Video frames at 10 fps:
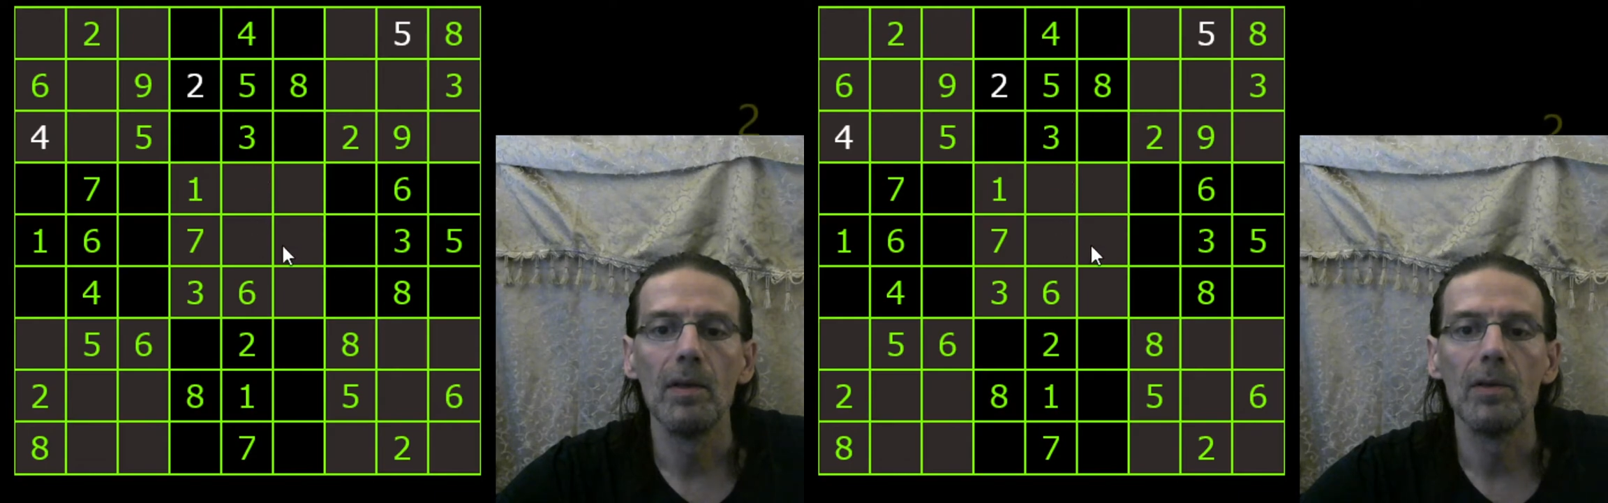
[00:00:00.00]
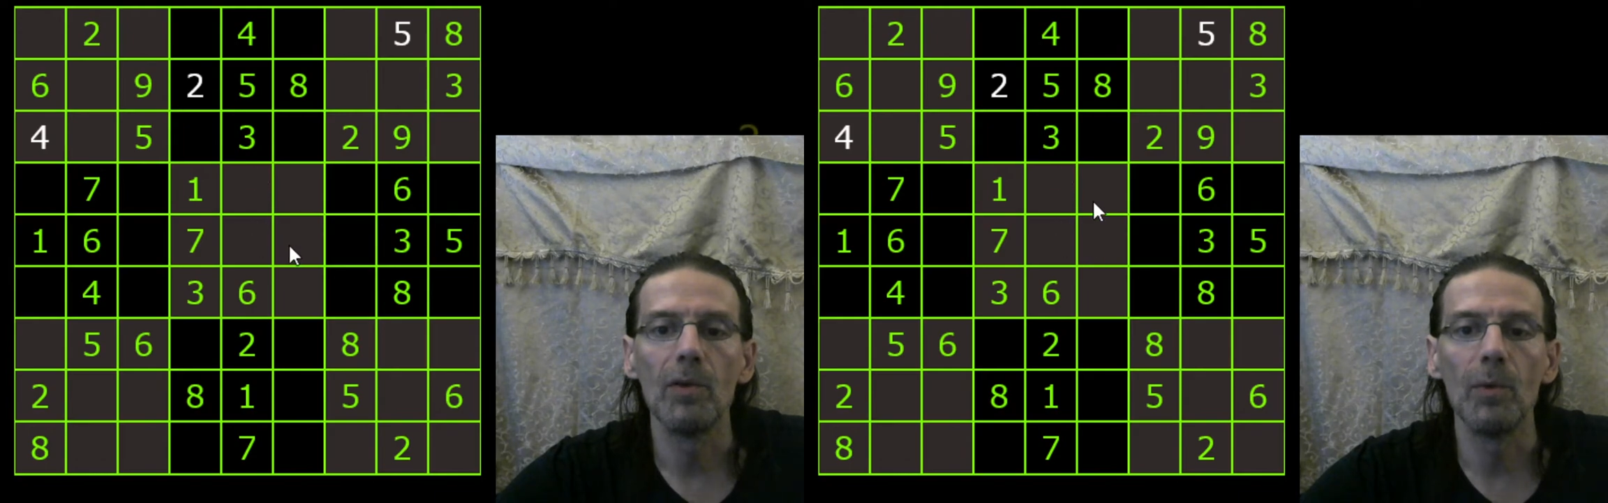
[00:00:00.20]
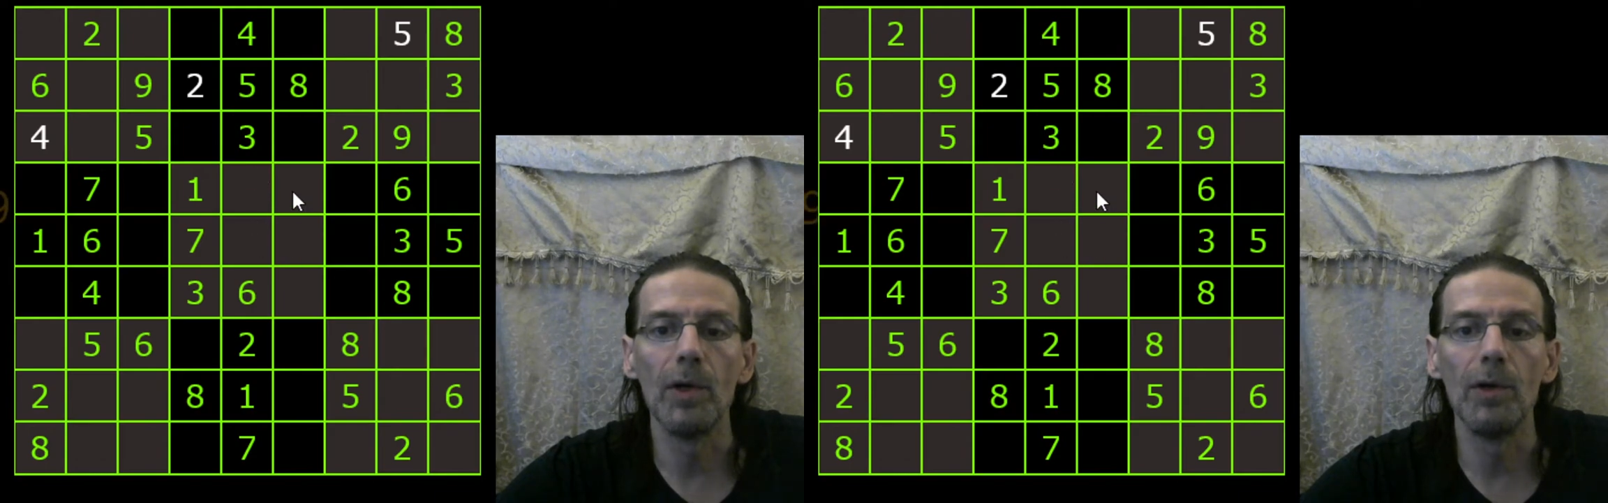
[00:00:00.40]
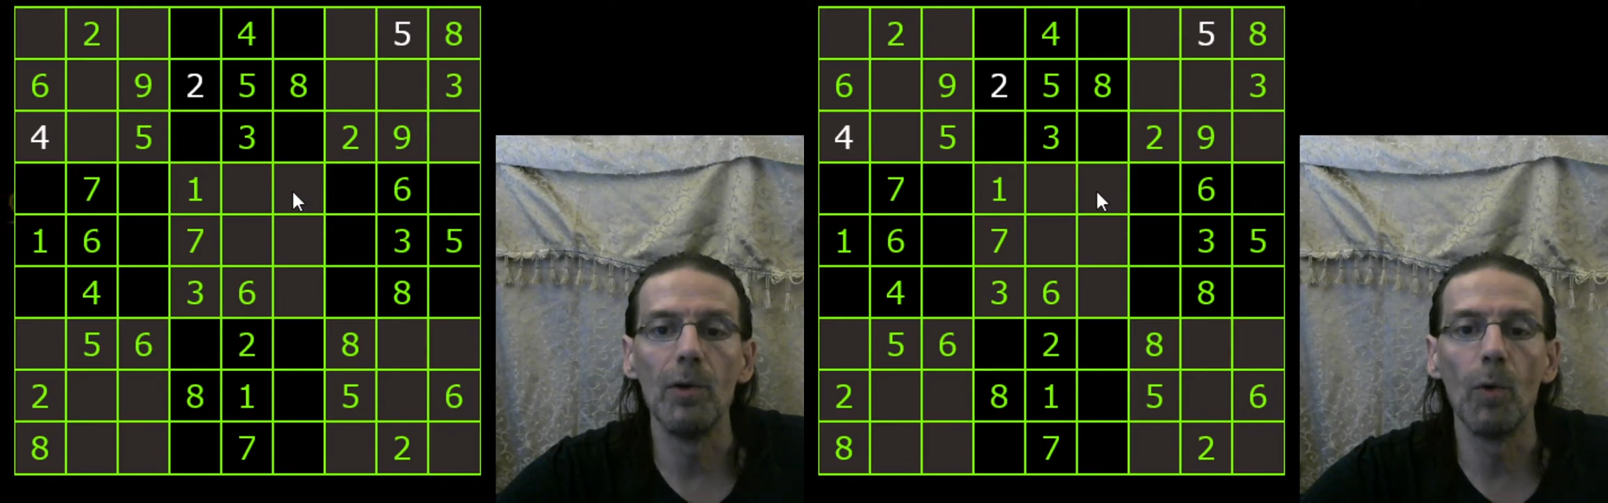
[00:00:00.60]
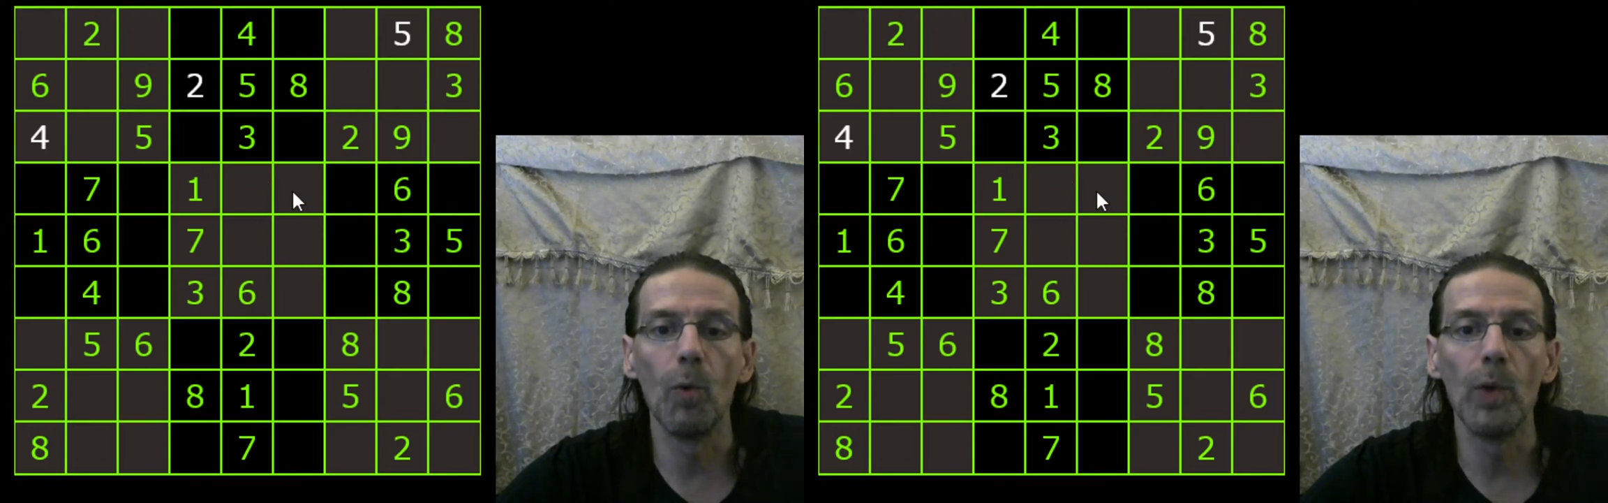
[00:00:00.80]
So we don't
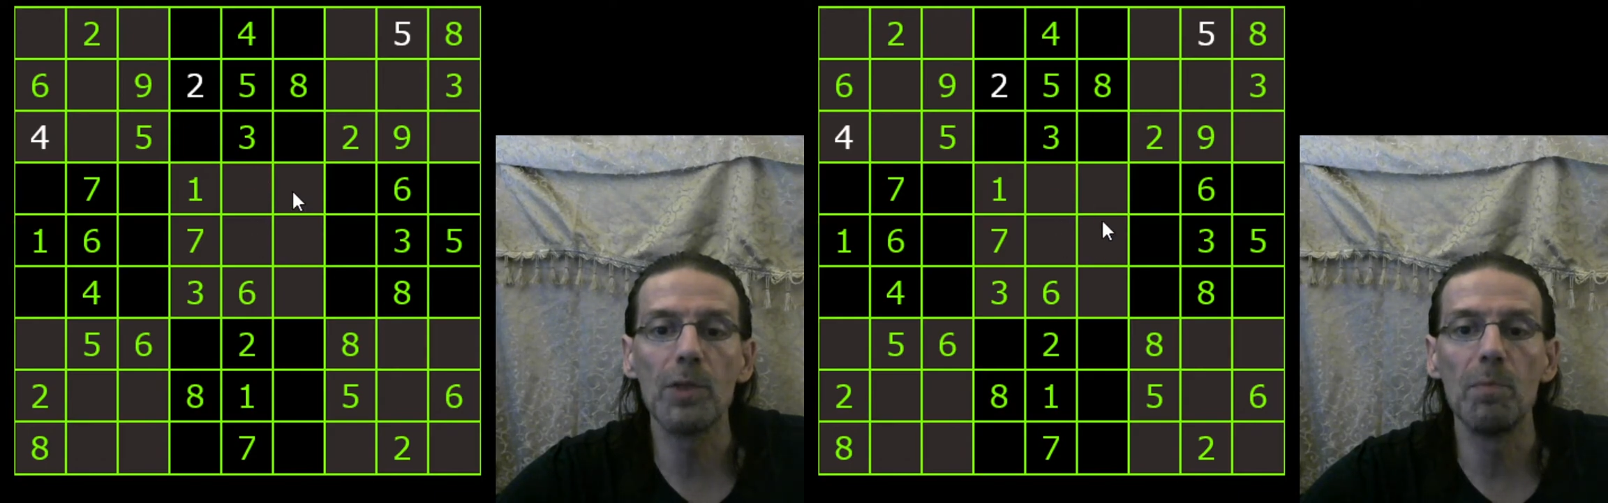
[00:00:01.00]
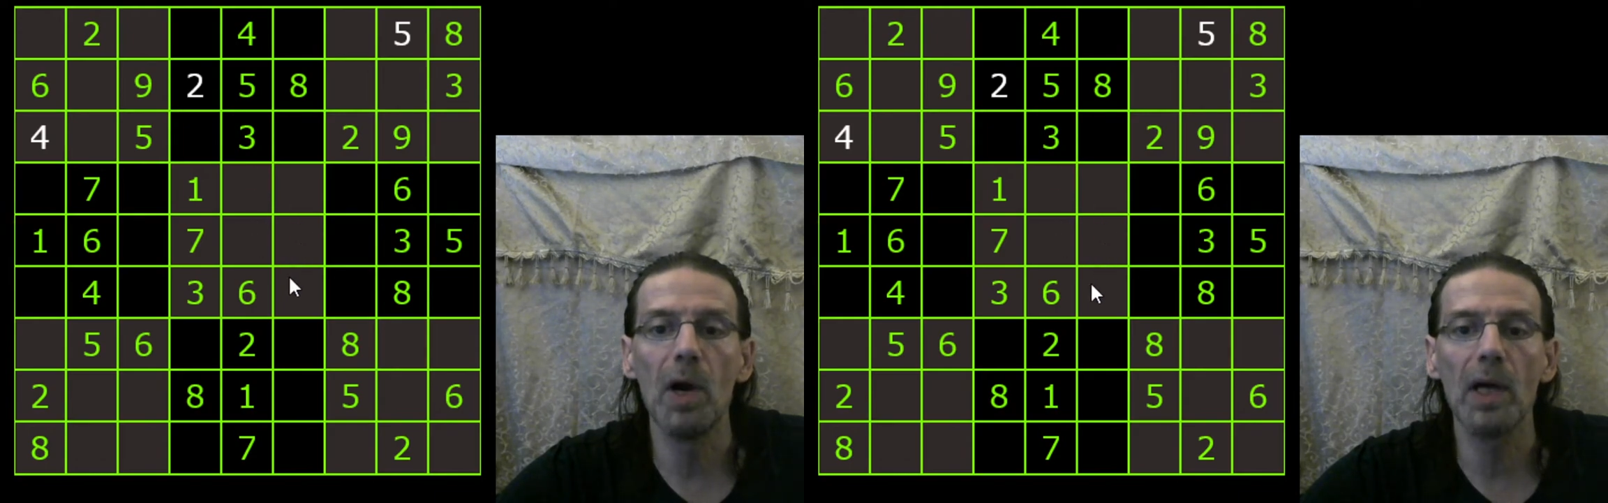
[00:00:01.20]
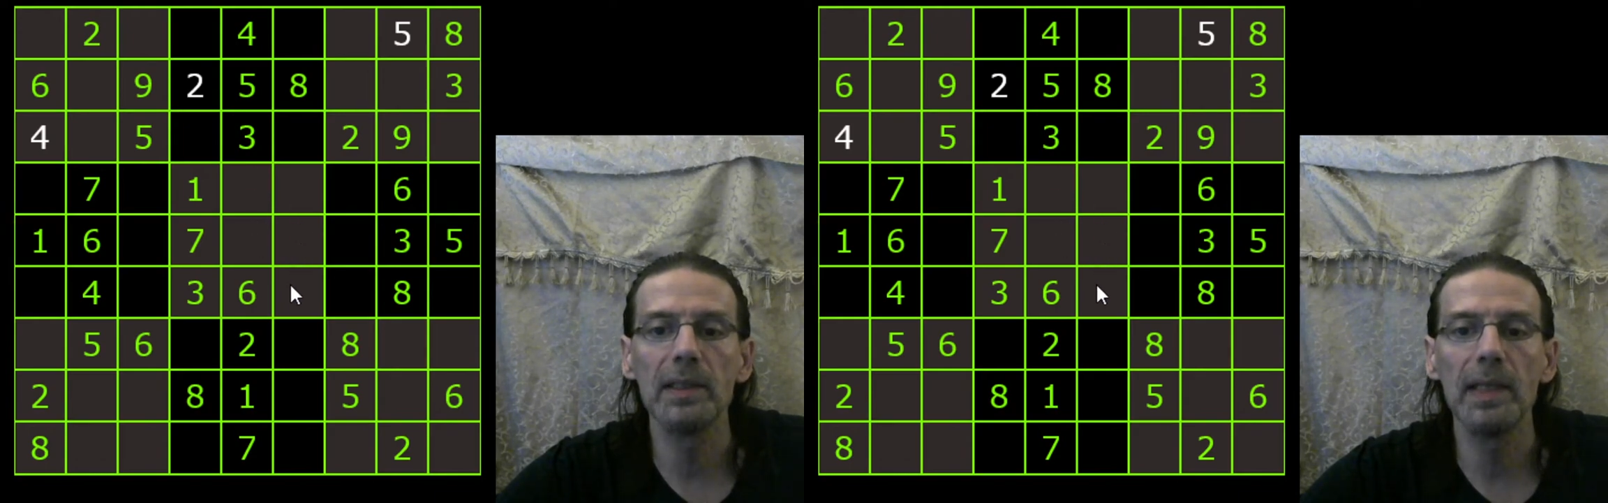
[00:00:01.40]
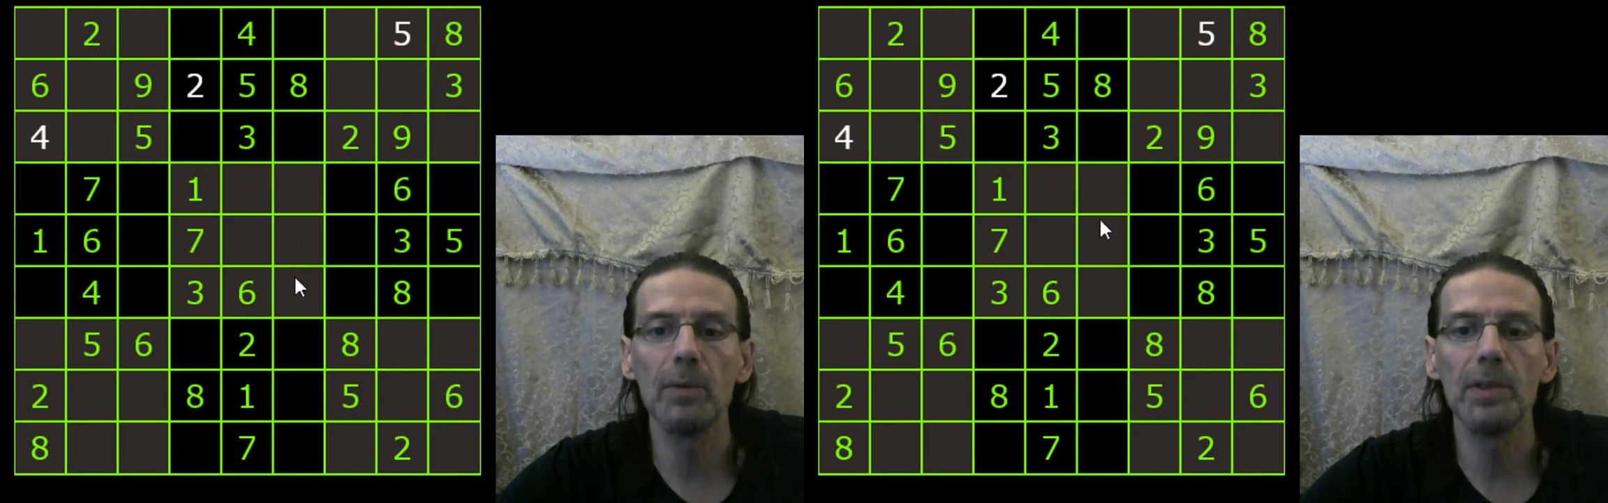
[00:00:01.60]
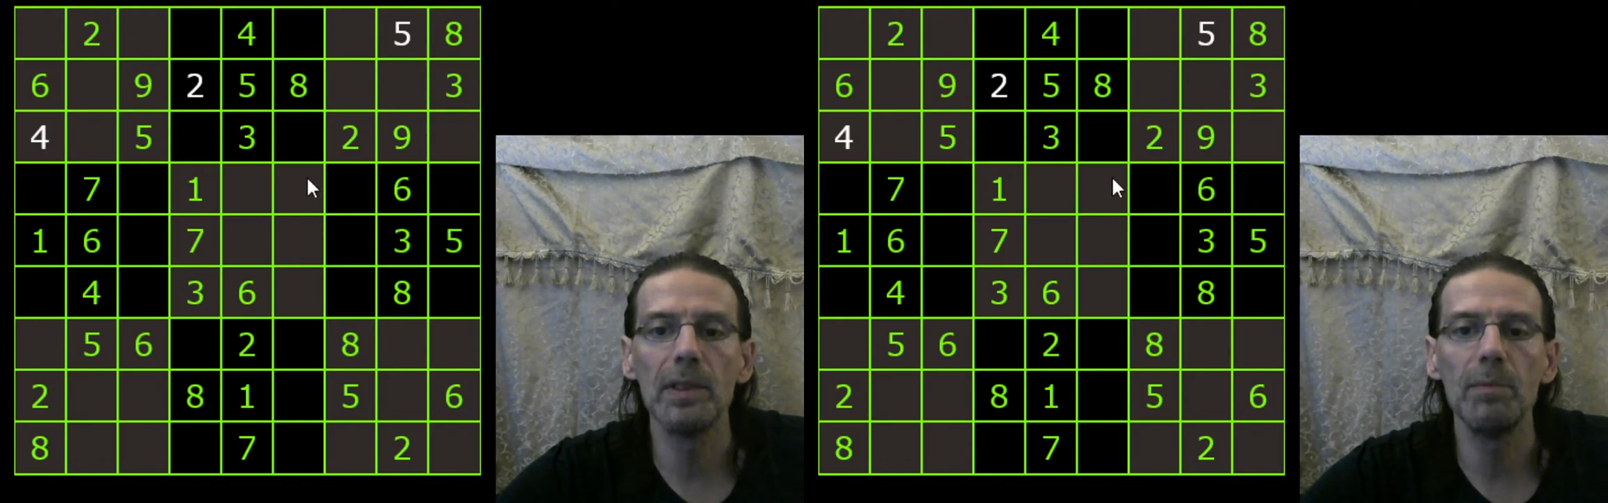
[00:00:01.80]
know which box that
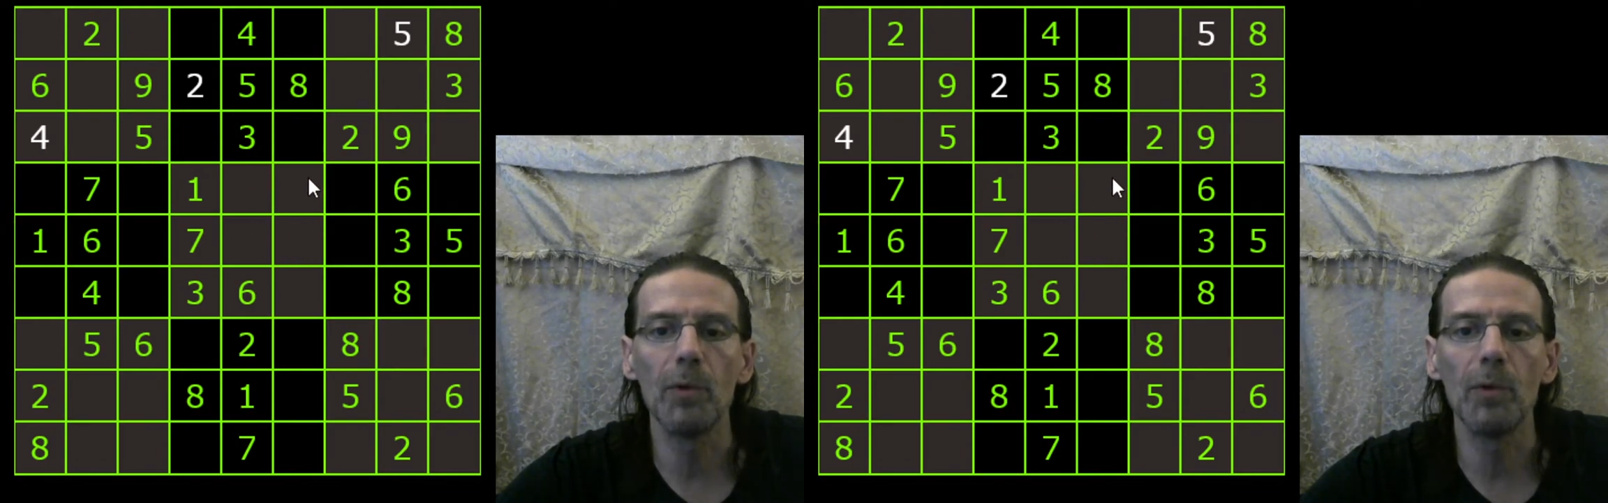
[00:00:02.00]
was in,